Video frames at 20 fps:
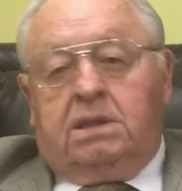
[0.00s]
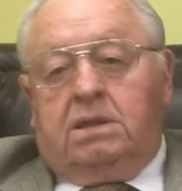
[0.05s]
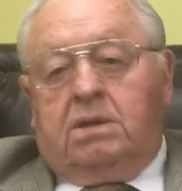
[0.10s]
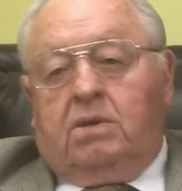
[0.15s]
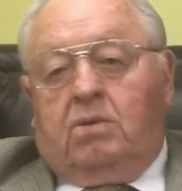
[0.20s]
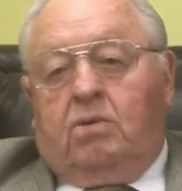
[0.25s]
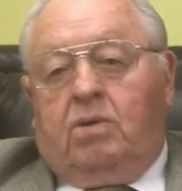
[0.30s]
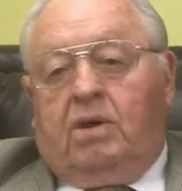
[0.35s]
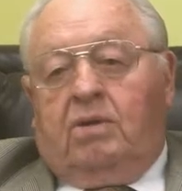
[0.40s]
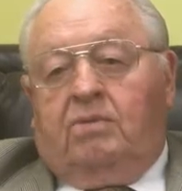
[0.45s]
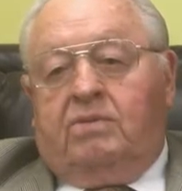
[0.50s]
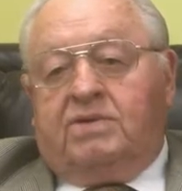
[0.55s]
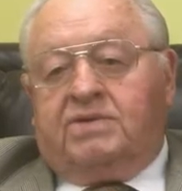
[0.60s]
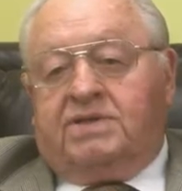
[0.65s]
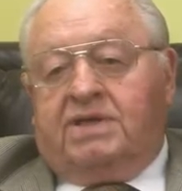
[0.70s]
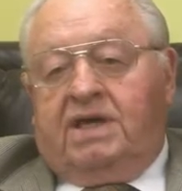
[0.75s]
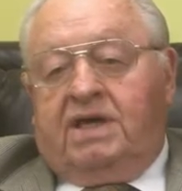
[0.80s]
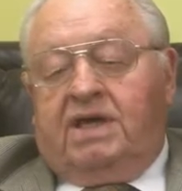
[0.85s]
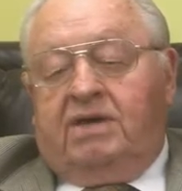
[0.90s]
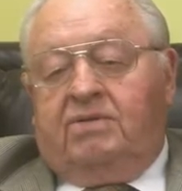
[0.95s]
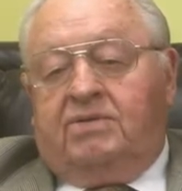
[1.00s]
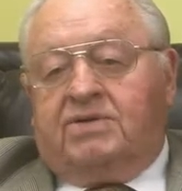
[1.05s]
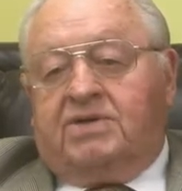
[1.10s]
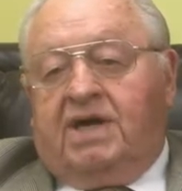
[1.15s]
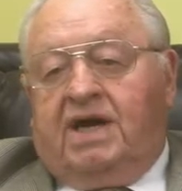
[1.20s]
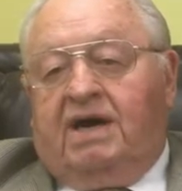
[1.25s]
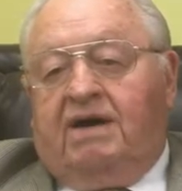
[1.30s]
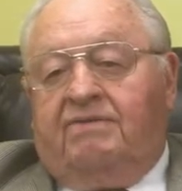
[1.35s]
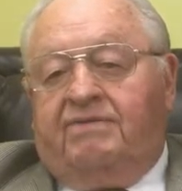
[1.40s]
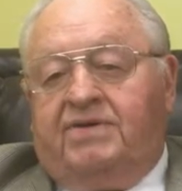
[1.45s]
it was
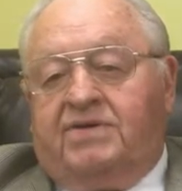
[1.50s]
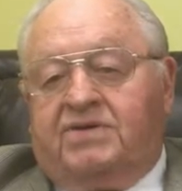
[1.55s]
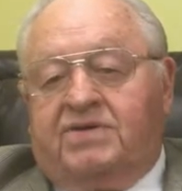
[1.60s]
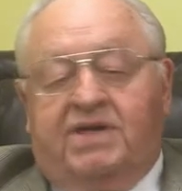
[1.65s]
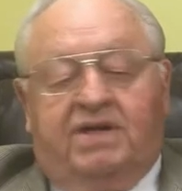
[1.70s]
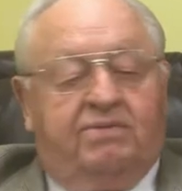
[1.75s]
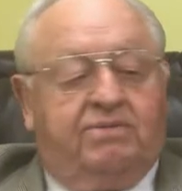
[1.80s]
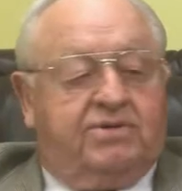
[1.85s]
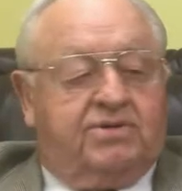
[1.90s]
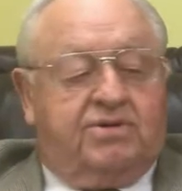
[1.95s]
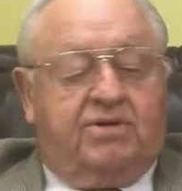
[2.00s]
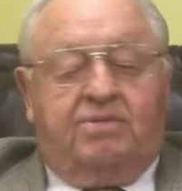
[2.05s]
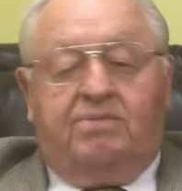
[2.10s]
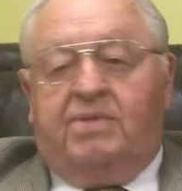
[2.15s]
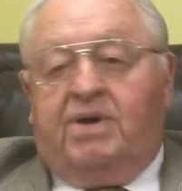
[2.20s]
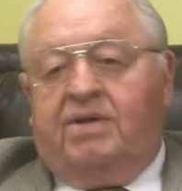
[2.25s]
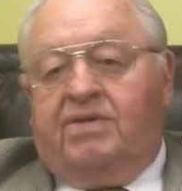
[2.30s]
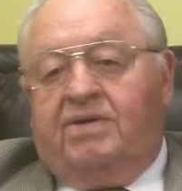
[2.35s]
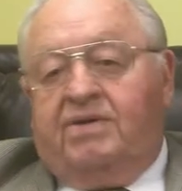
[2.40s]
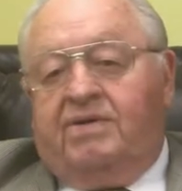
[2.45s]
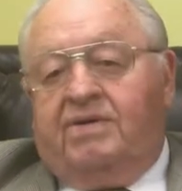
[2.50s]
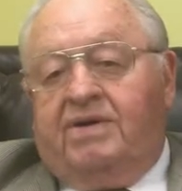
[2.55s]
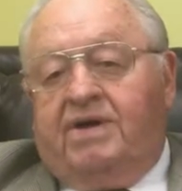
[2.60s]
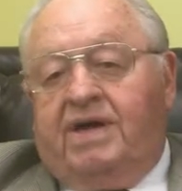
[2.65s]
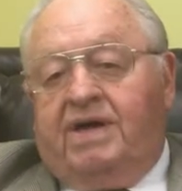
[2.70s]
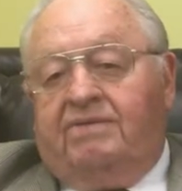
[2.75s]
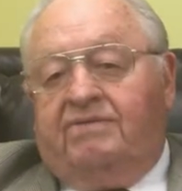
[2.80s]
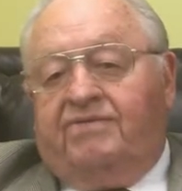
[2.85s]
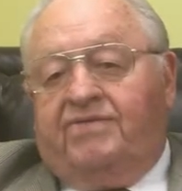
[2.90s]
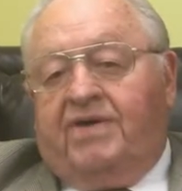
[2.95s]
obvious that it was her mother
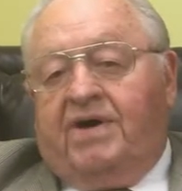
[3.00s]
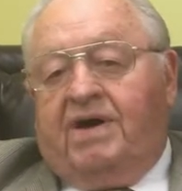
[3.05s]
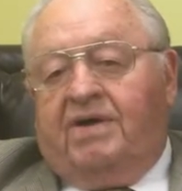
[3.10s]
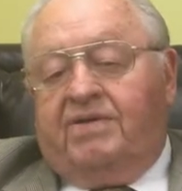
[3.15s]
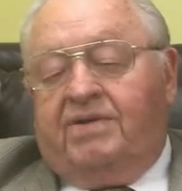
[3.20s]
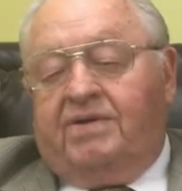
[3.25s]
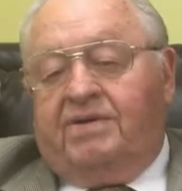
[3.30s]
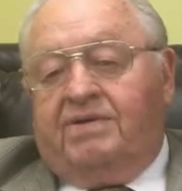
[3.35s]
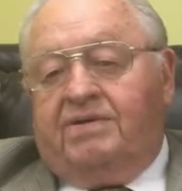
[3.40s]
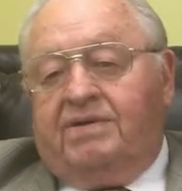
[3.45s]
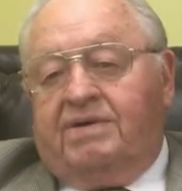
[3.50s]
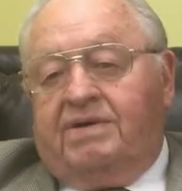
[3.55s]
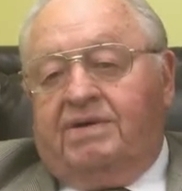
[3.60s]
and father